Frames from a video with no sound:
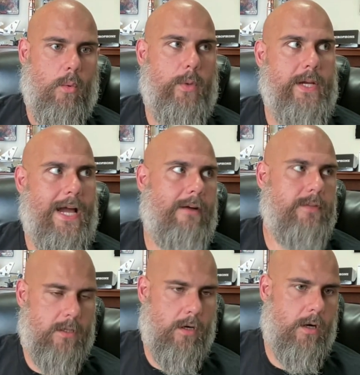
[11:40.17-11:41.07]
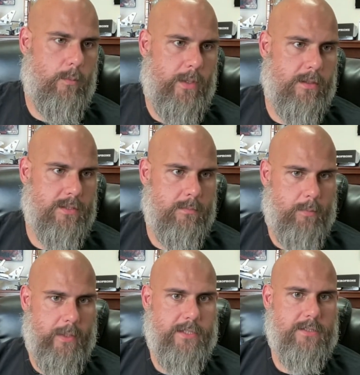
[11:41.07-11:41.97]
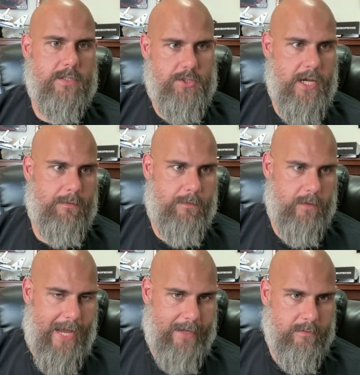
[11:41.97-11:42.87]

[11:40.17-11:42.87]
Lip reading: We have the guardrails in place to check for that,